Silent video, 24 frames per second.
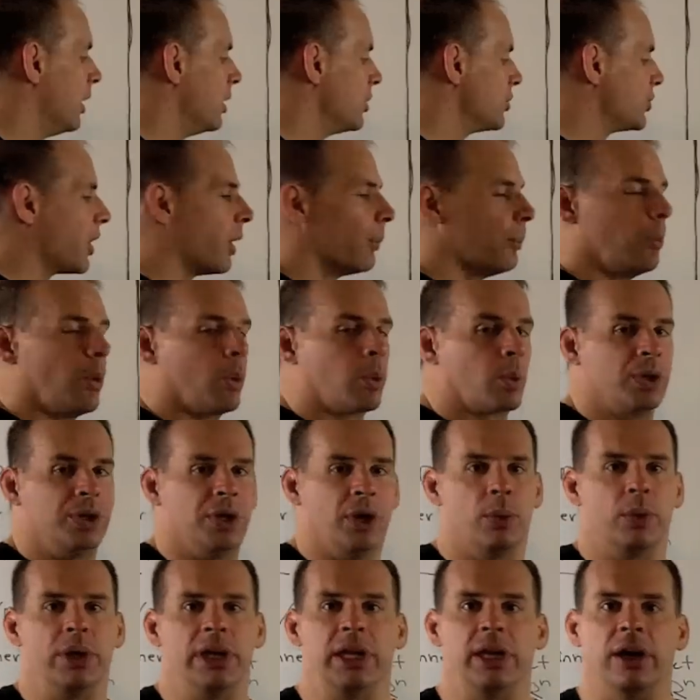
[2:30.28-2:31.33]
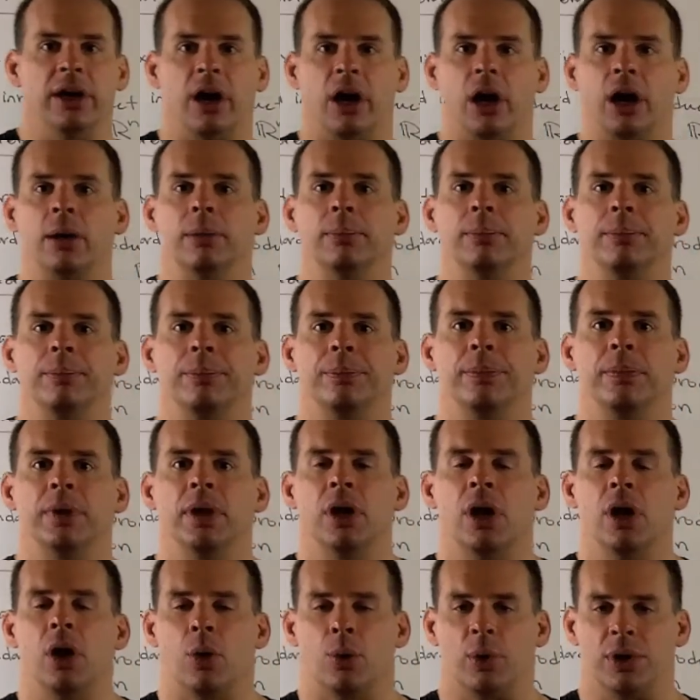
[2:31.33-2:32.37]
So what we're doing here,
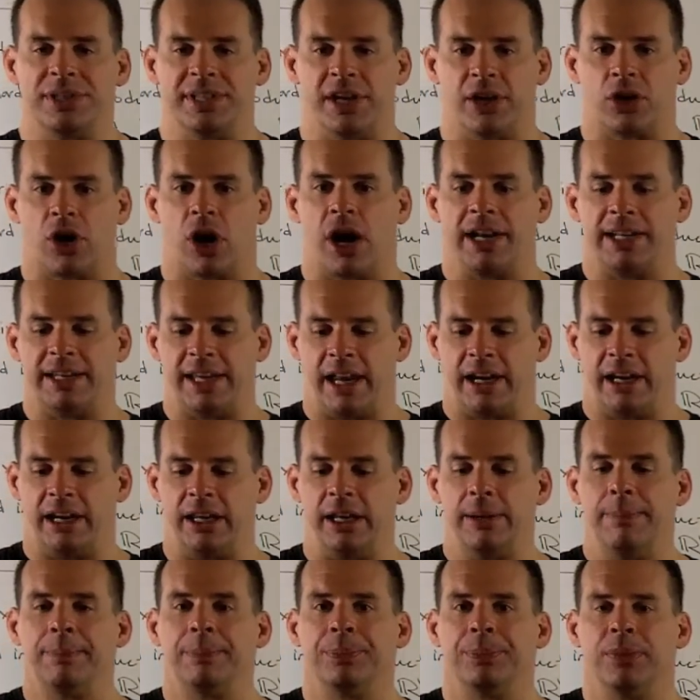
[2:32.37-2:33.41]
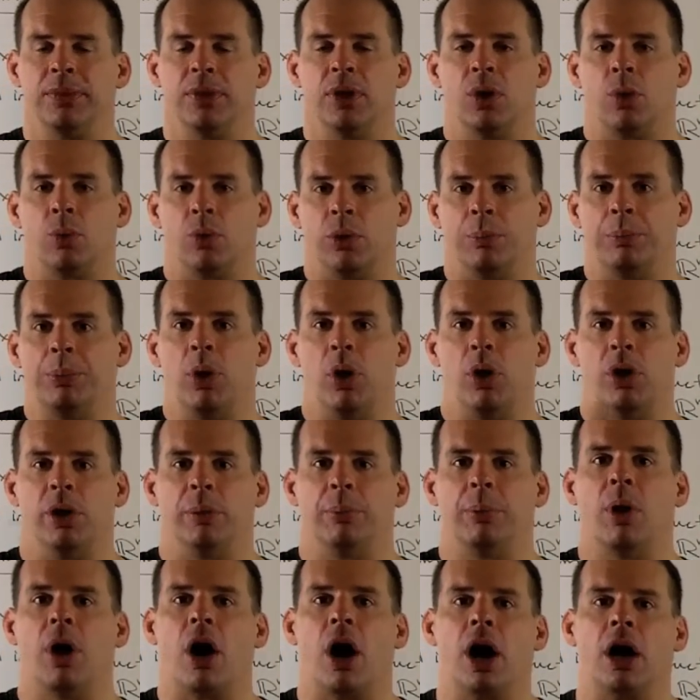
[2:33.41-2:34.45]
we're going to take our identity, we're going to pull it
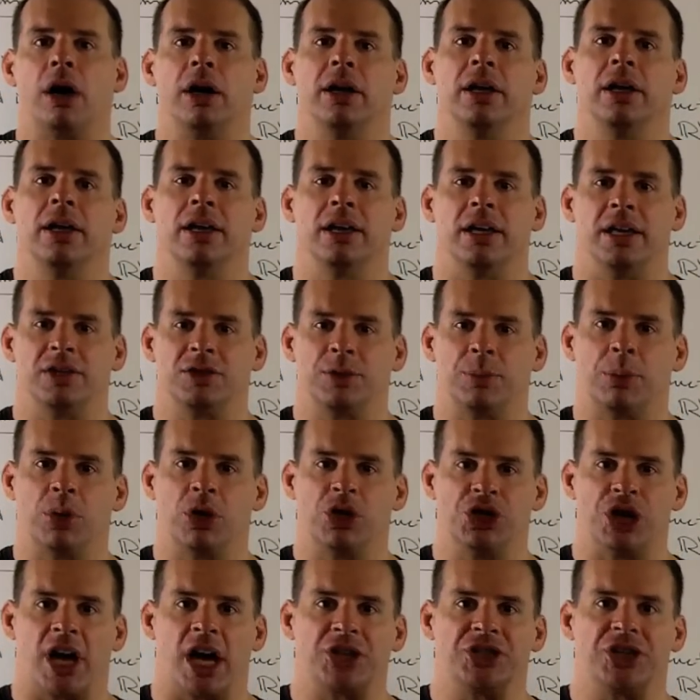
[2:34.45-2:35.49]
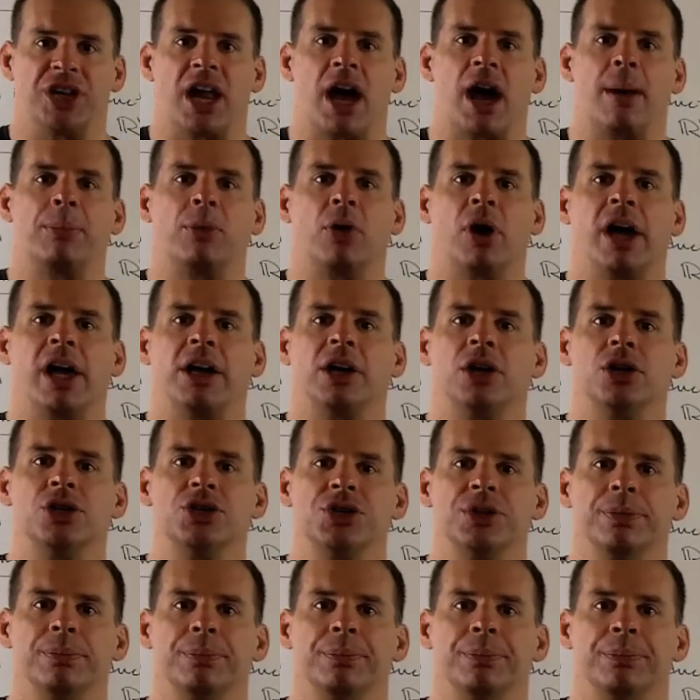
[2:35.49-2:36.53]
apart into projection
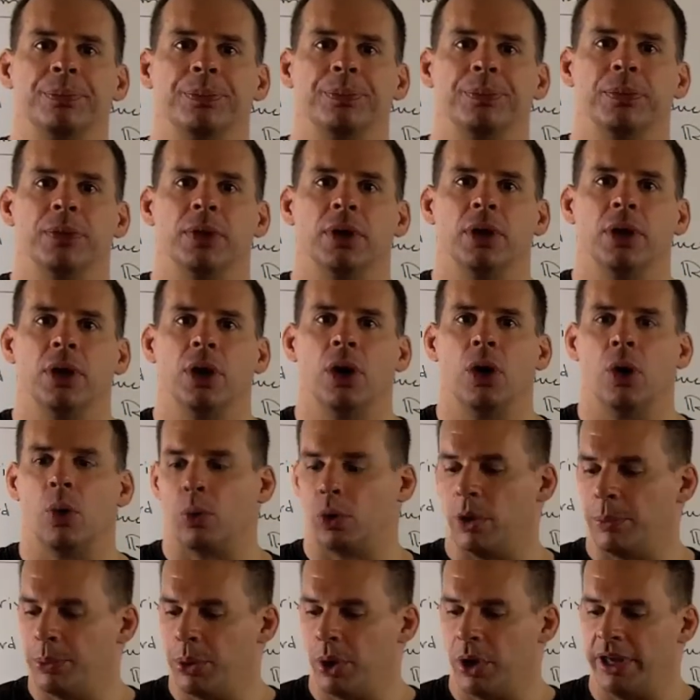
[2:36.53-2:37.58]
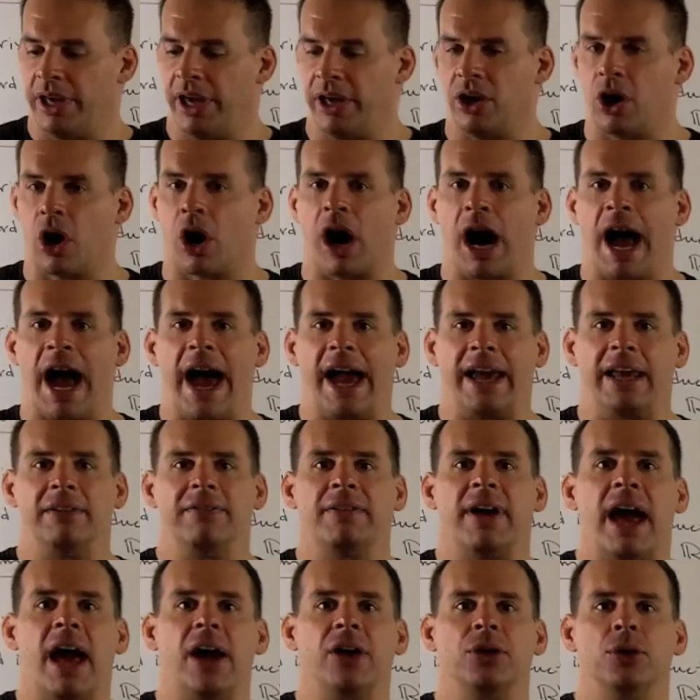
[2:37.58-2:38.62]
operators, we're going to put in our
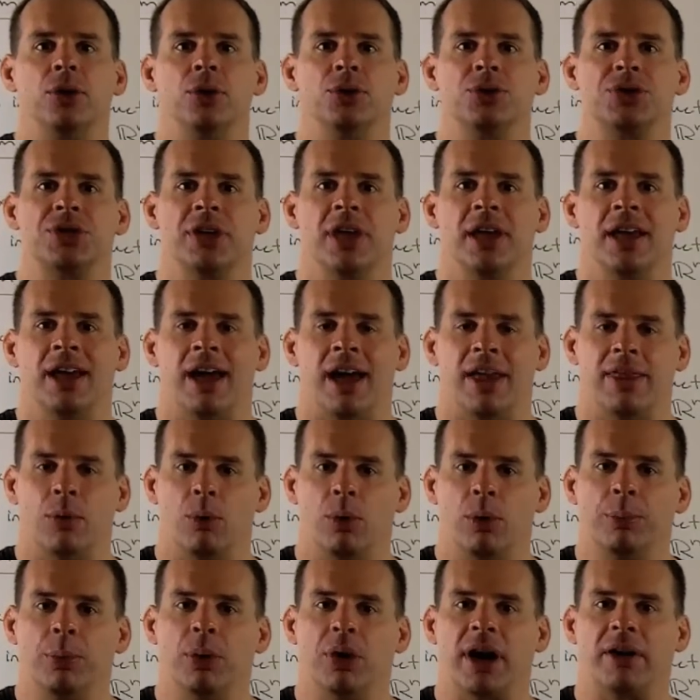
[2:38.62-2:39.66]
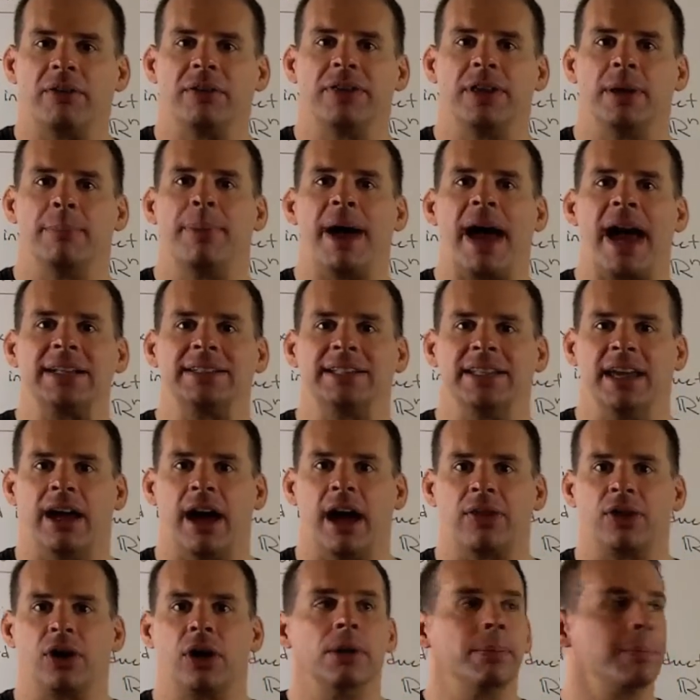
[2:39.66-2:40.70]
eigenvalues, and then we put everything back
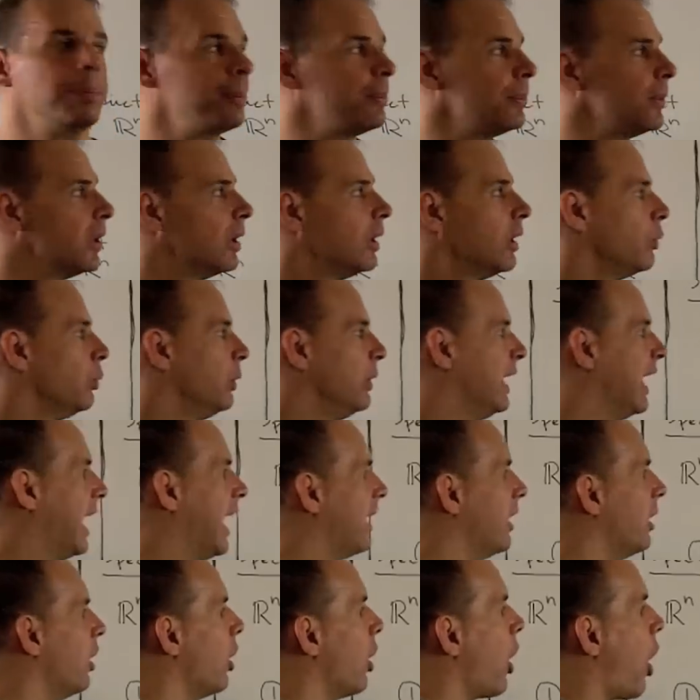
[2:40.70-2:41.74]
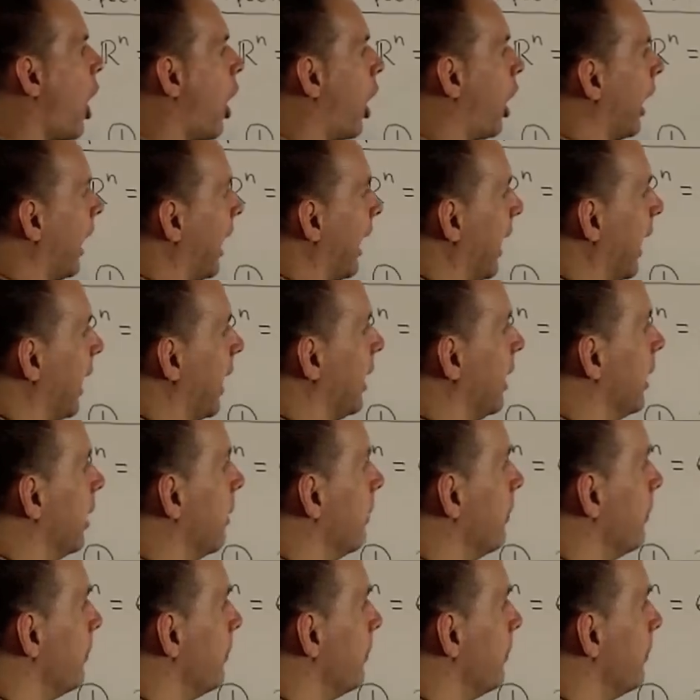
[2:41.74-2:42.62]
together, we get our A.